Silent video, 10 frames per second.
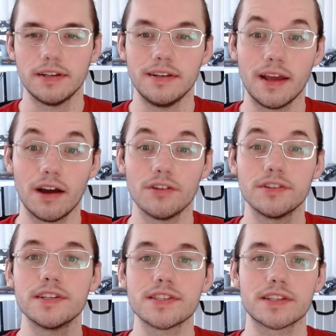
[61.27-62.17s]

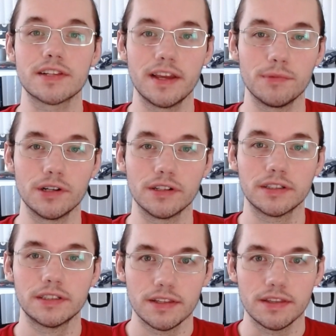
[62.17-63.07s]
Now, disclaimer,
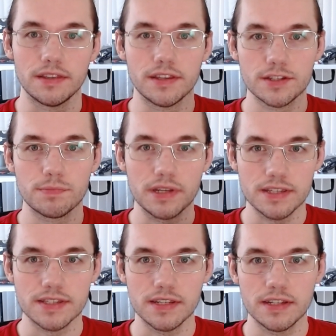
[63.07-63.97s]
this
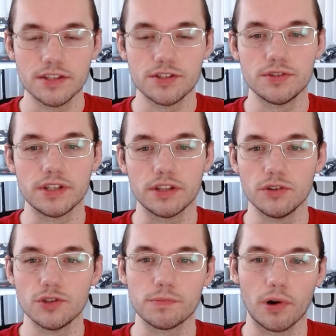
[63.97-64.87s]
PC is using
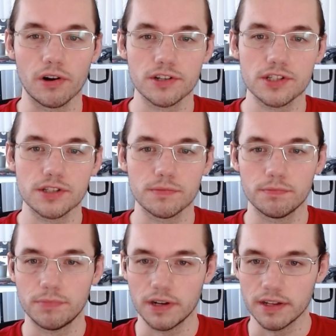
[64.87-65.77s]
used parts,
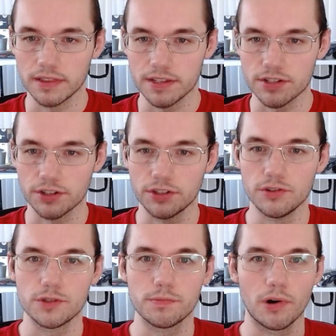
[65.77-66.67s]
but these are
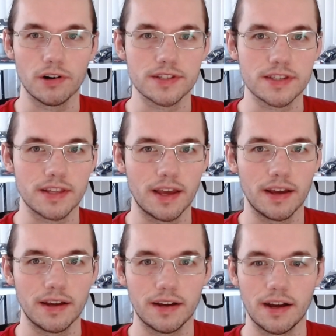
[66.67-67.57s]
used parts
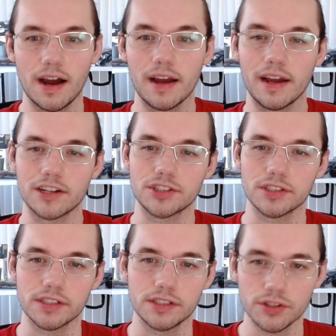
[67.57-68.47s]
that I
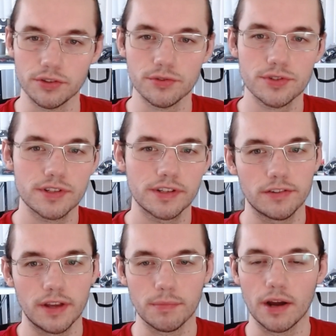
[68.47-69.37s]
actually used
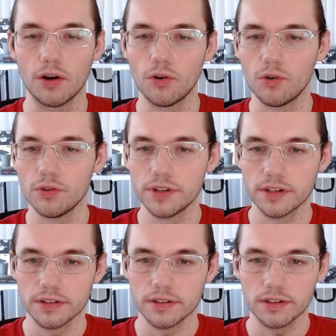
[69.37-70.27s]
in my old
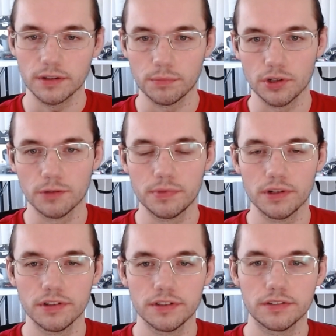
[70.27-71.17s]
computer
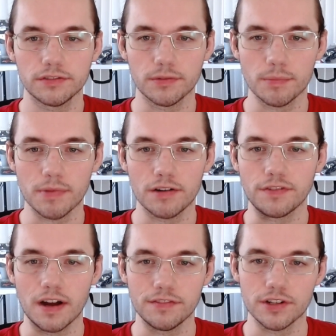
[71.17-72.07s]
build from about
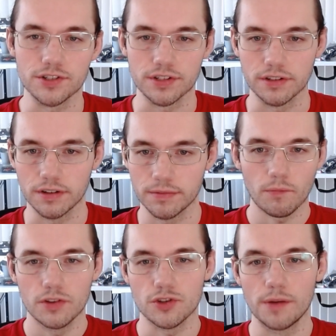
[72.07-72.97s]
5 years ago.
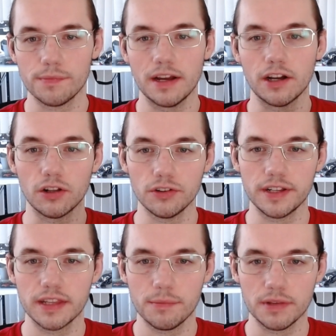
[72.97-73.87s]
So I'm not
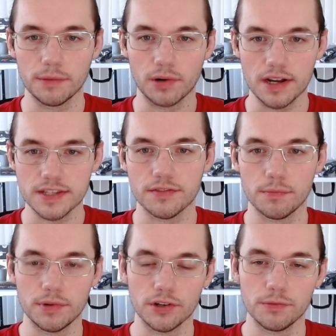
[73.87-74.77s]
including them in the price of the
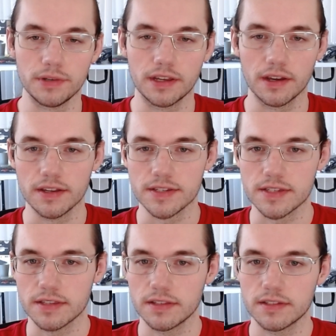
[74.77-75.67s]
build
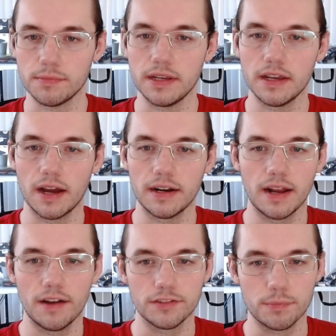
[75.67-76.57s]
because to me, I
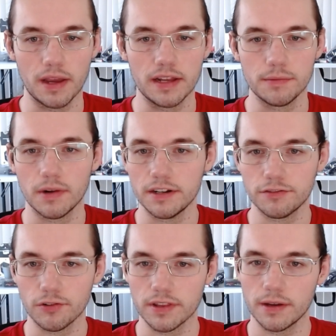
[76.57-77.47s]
didn't have to pay any money
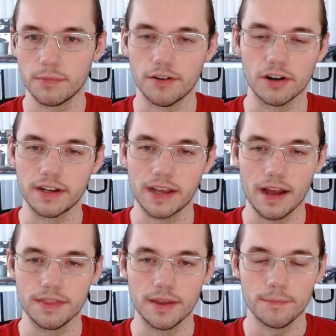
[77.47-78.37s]
for them. I already
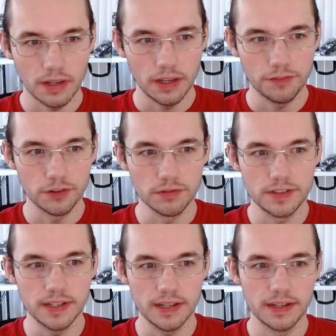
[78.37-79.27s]
had them. If you
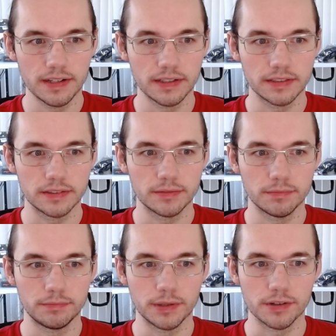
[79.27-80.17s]
did
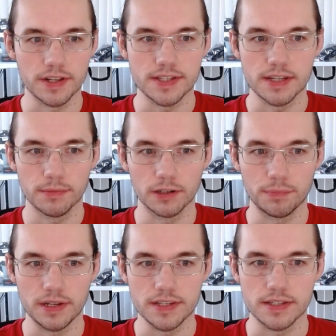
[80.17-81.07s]
build a similar
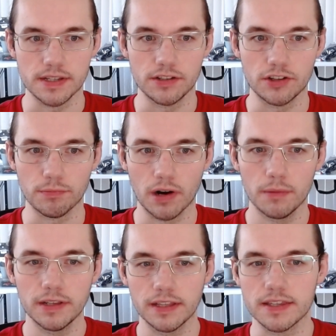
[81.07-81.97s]
PC, you can
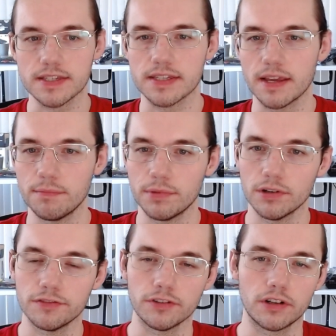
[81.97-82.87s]
probably get the same
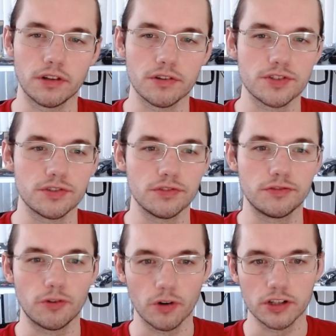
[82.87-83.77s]
build for close to
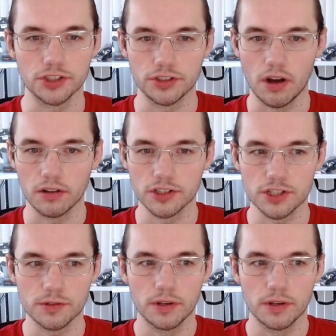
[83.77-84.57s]
$400.